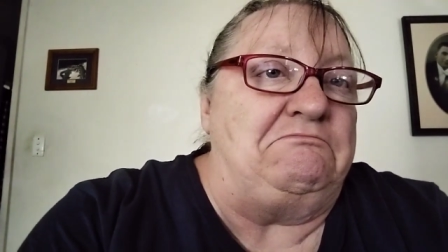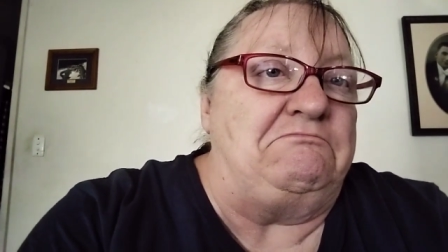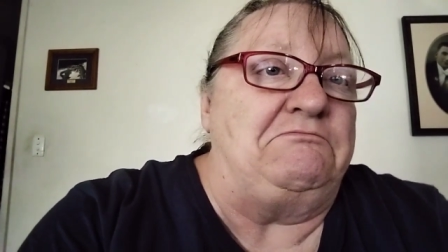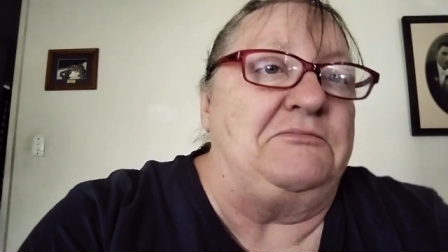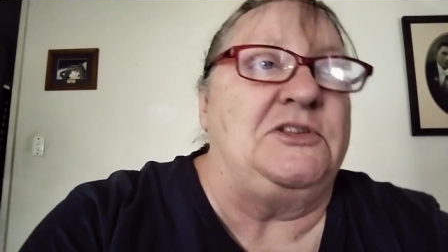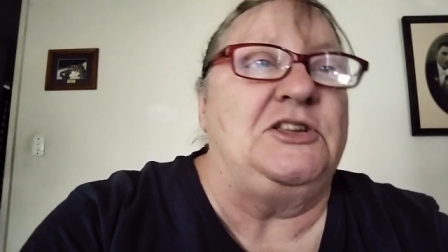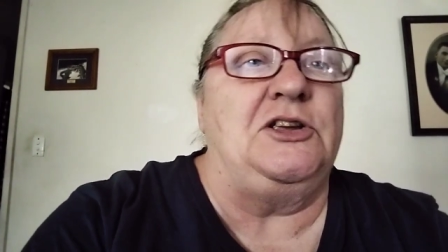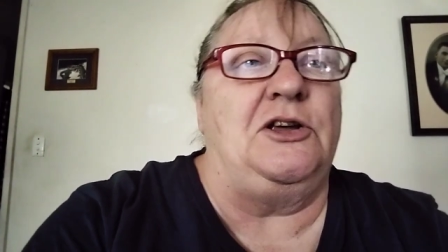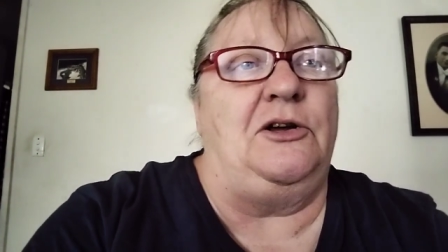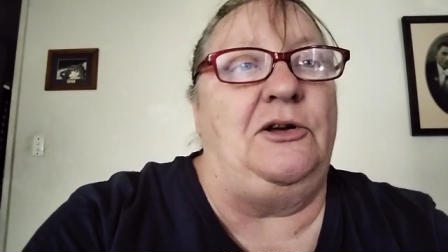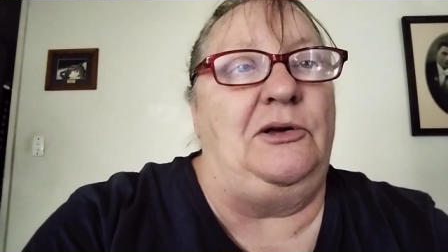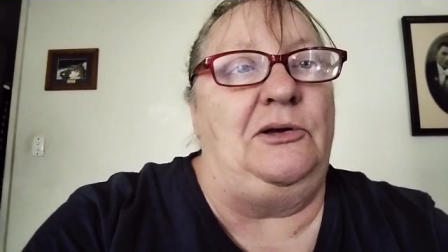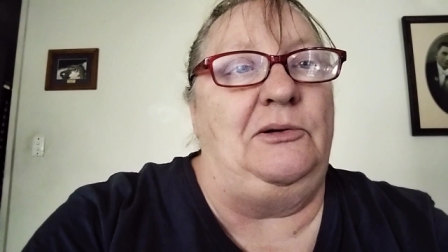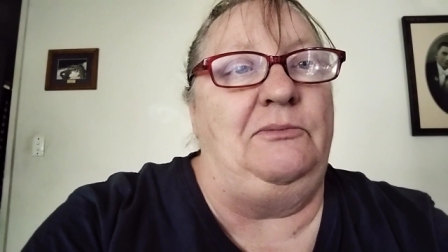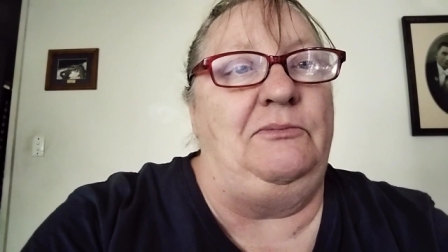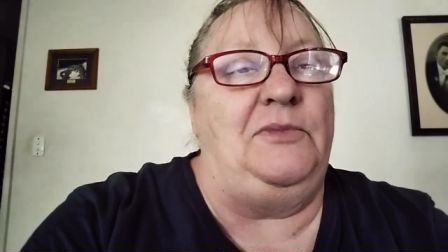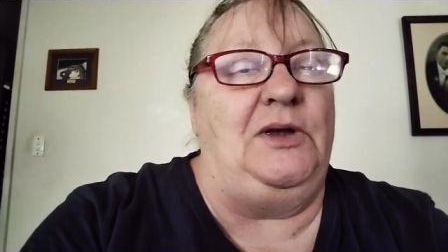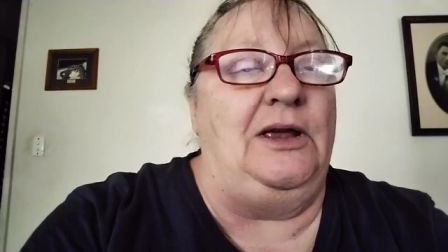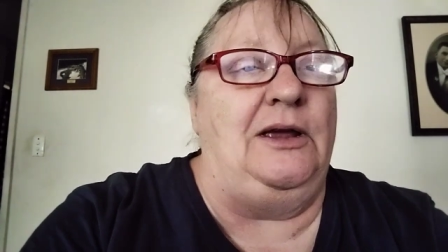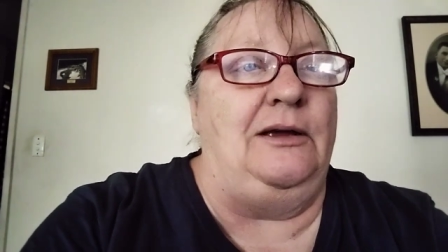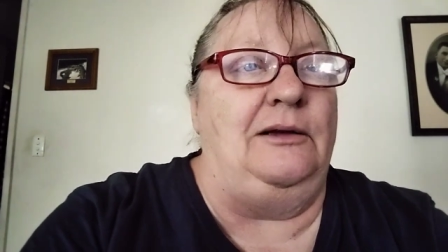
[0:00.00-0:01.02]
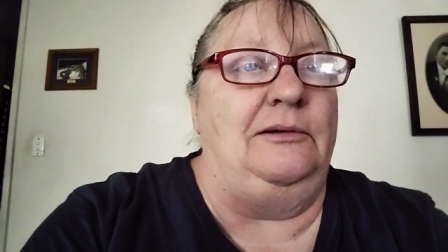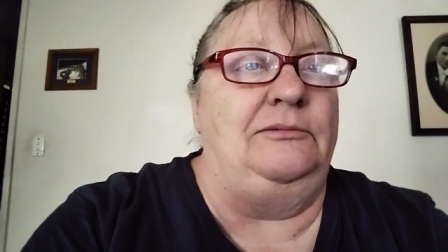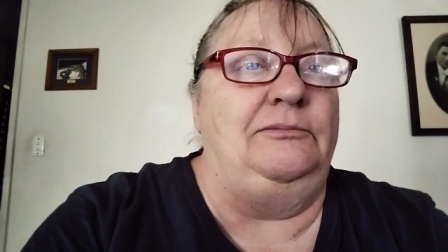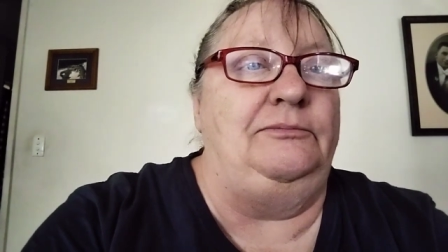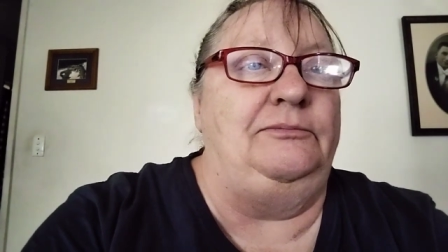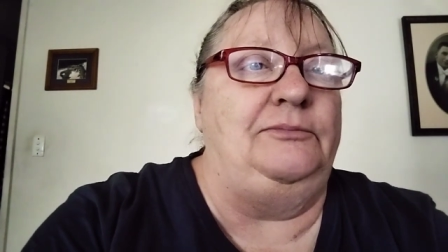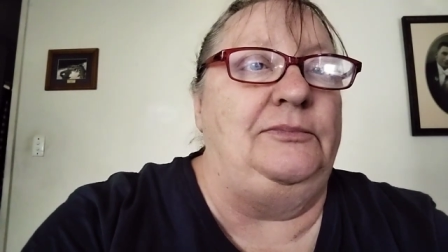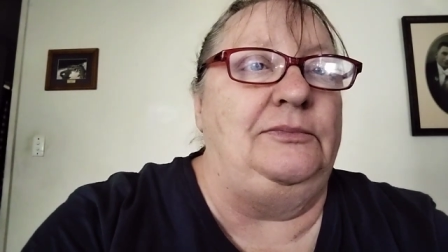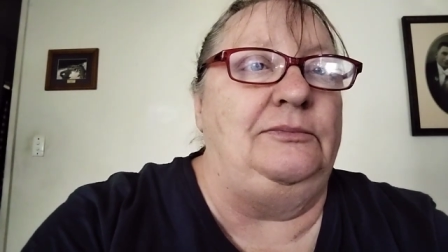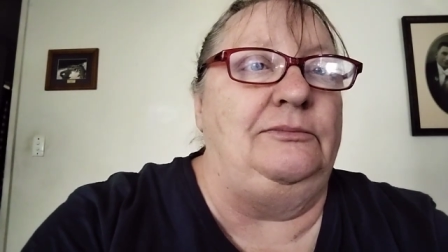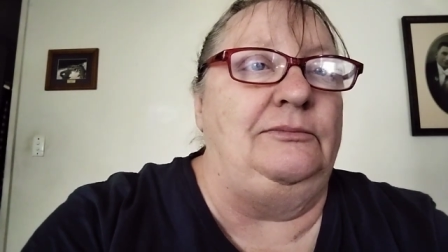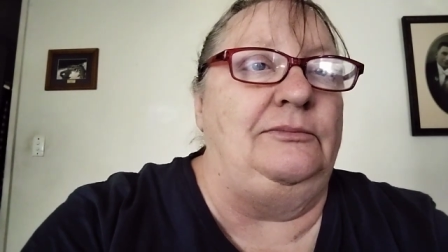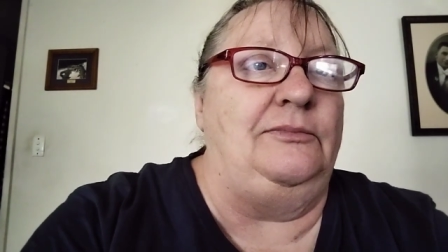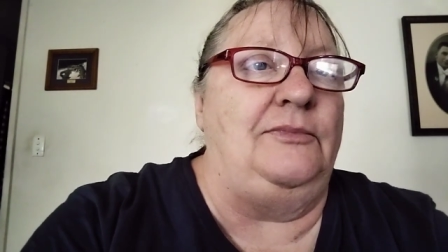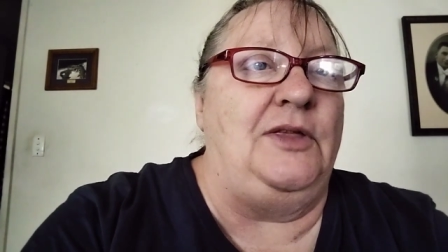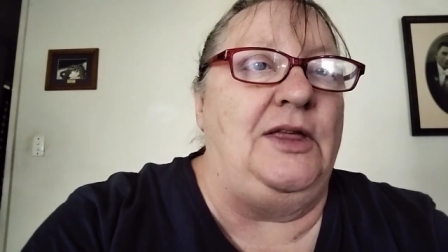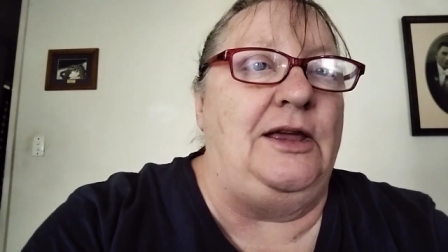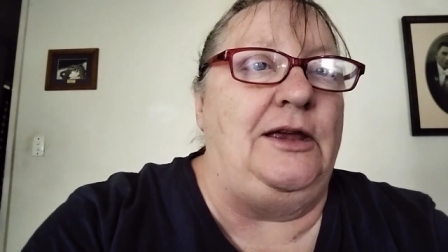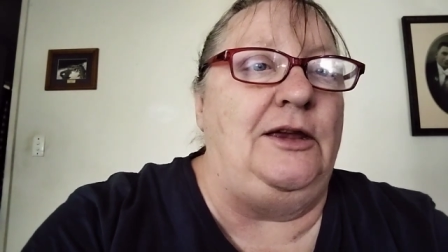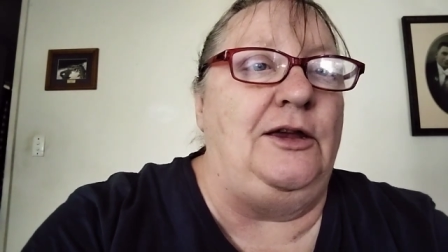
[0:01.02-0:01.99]
So yeah,
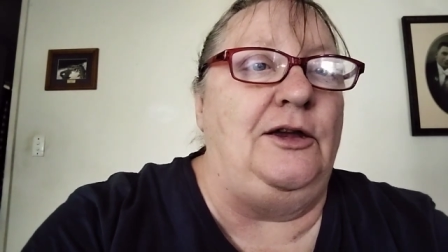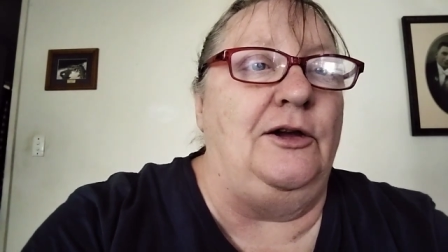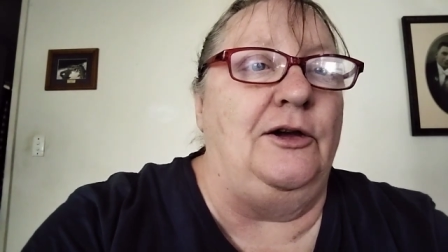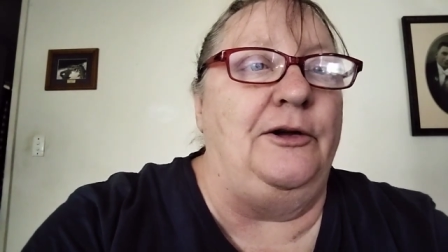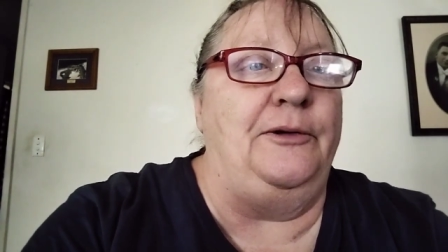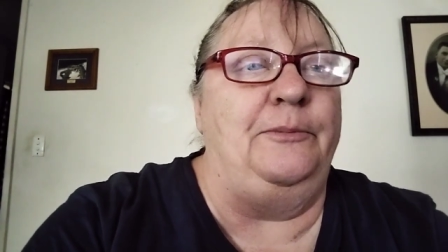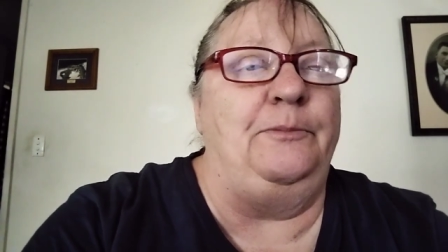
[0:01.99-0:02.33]
there you go.